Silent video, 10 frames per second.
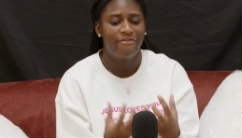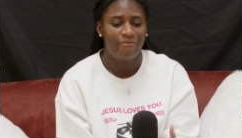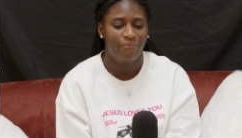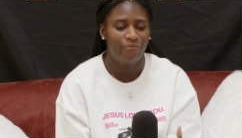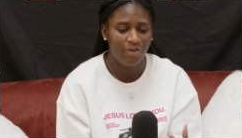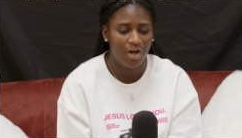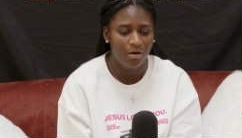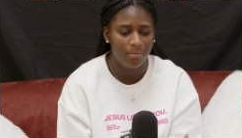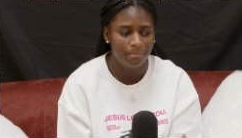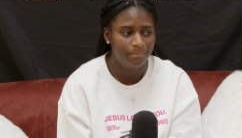
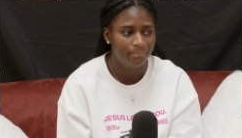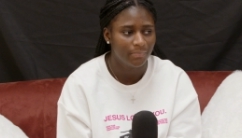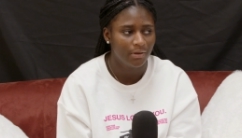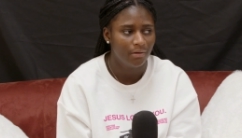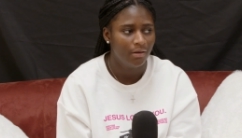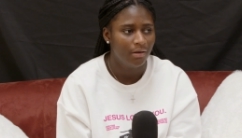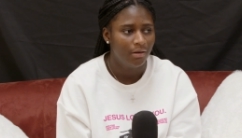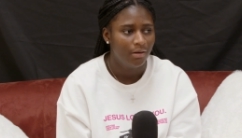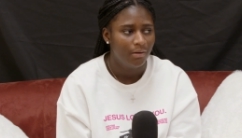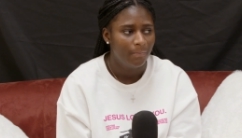felt,
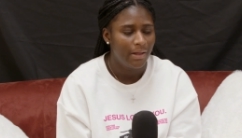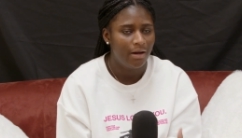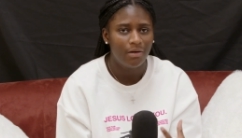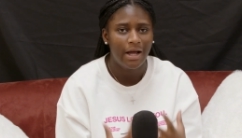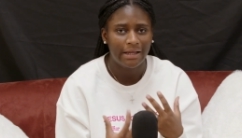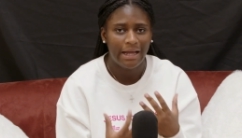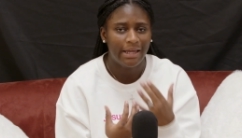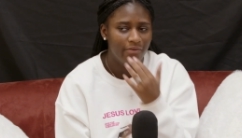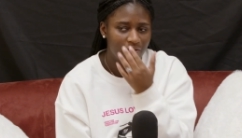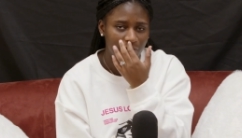I don't know how, I can't
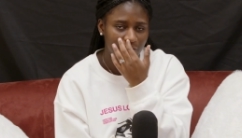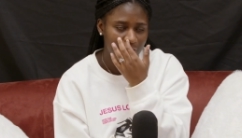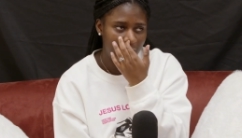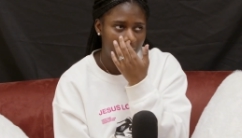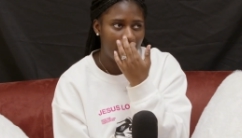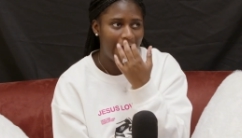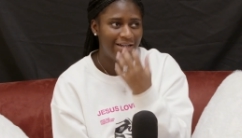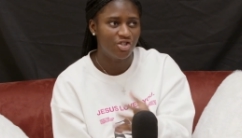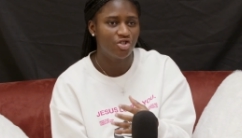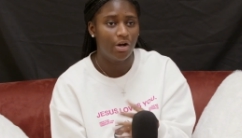even really explain, but I just
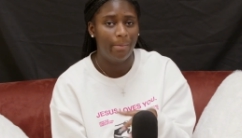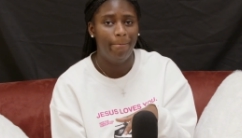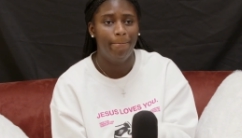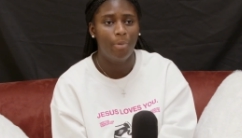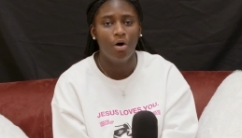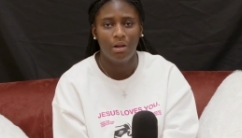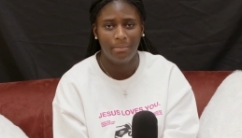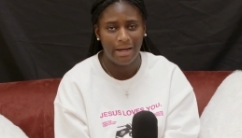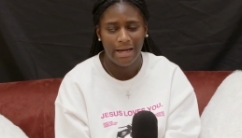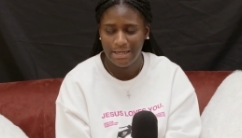started bawling my
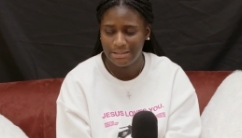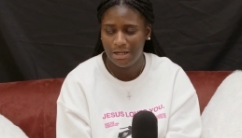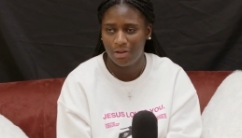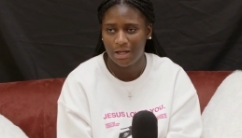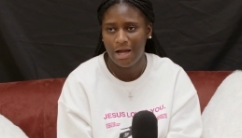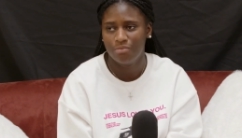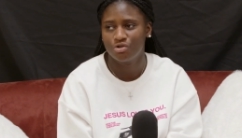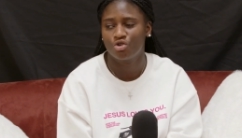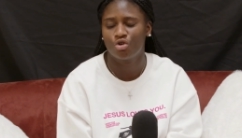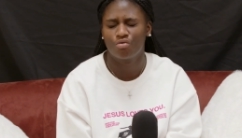eyes out. Like, I was
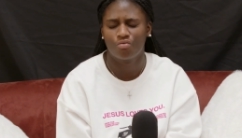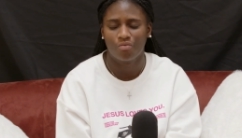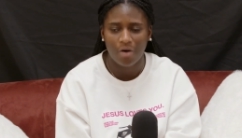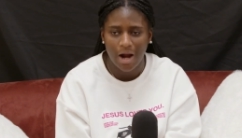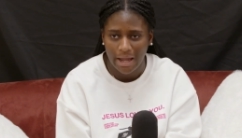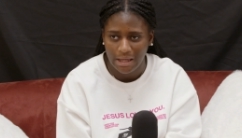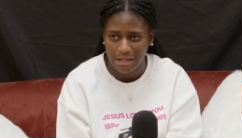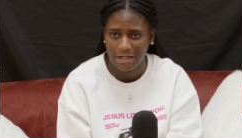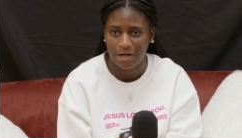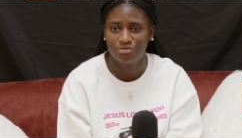crying
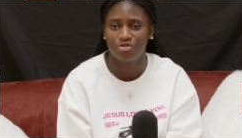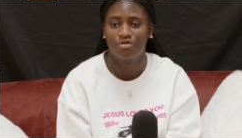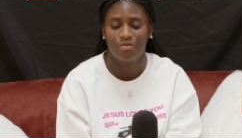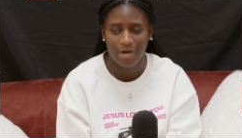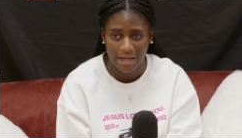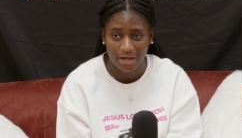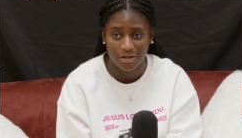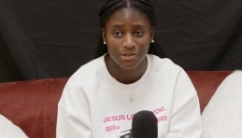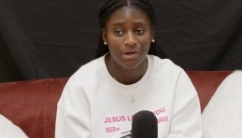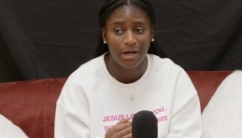and I was crying
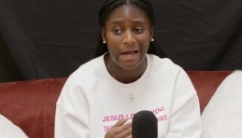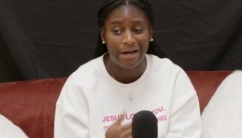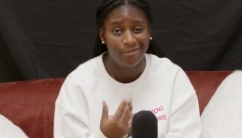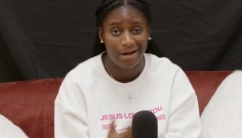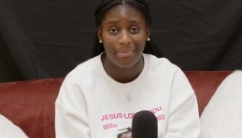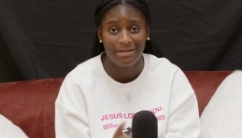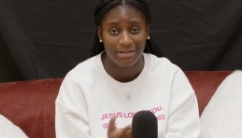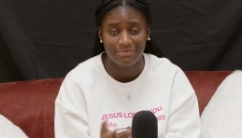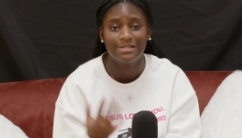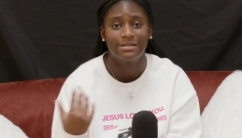until I cried myself
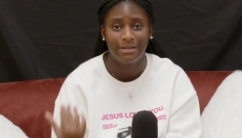to sleep.